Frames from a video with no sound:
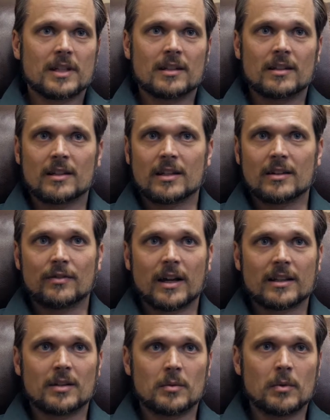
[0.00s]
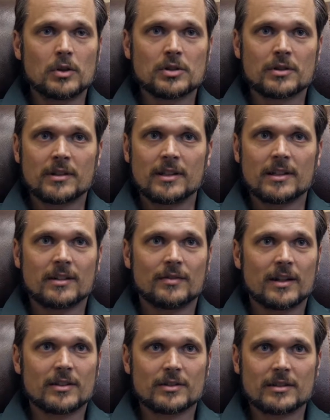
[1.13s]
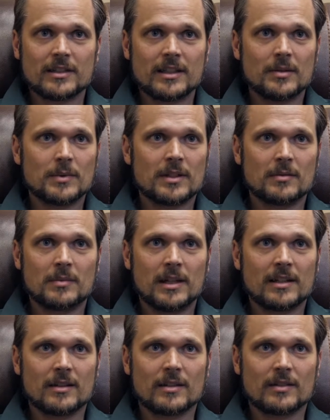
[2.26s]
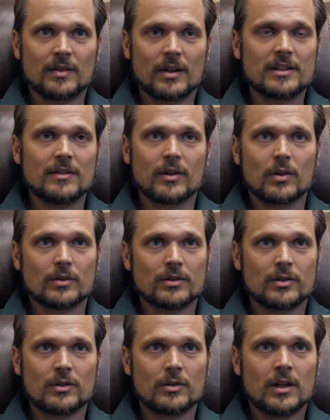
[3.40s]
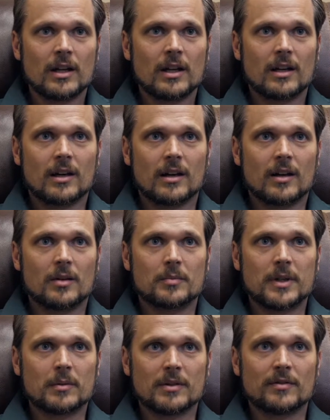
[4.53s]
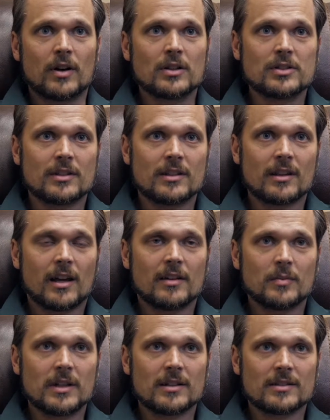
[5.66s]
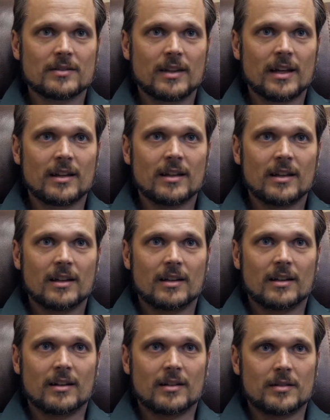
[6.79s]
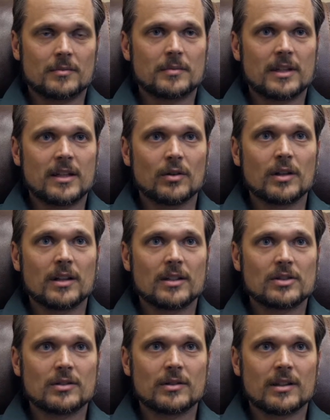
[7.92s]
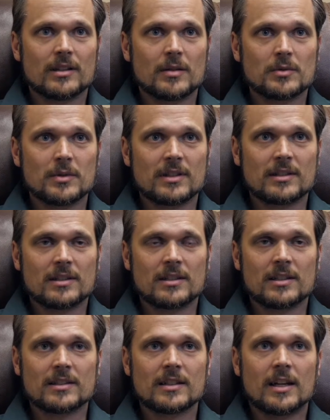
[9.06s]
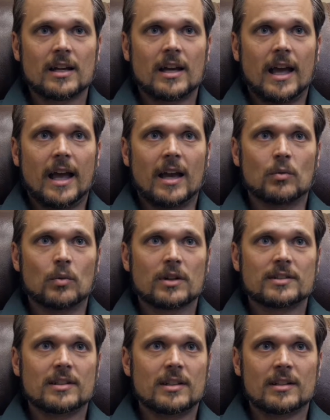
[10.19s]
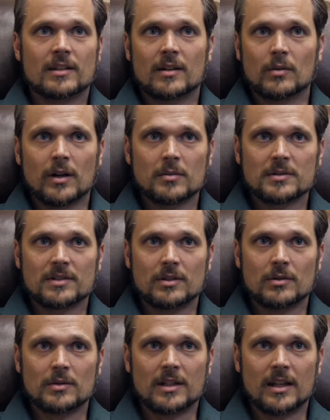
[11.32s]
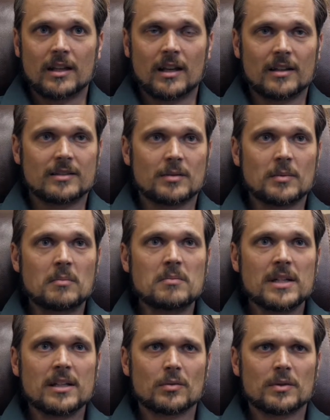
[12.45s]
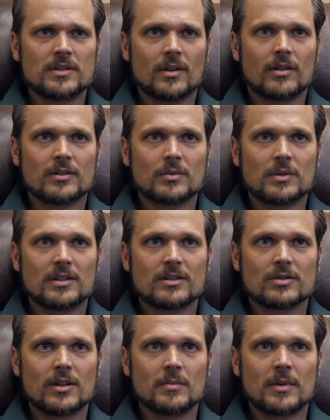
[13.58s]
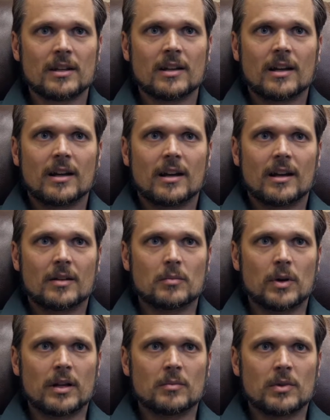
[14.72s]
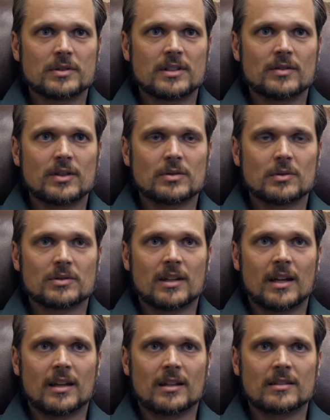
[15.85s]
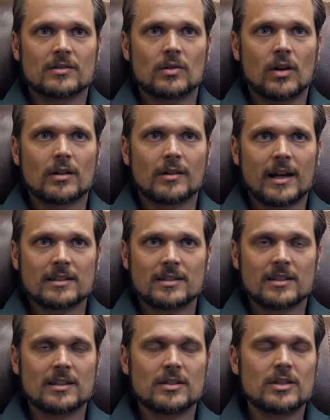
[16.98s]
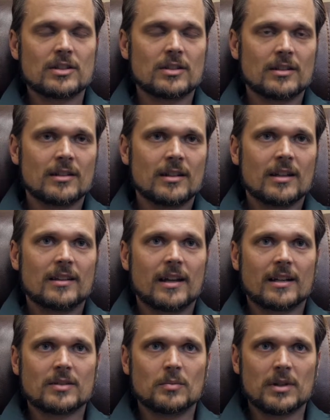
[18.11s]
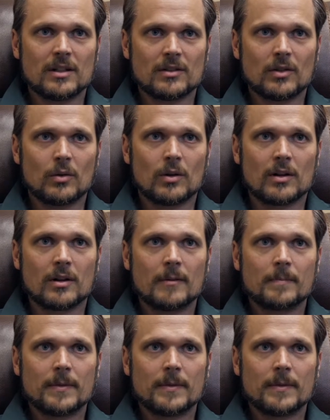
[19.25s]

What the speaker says: can affect them emotionally, can affect their sleep, can make it very difficult to be able to function in life because of that the hearing issue that comes with the tinnitus. And we're seeing that we're able to get some immediate results with this treatment in most individuals, and long-lasting condition that to be in a lower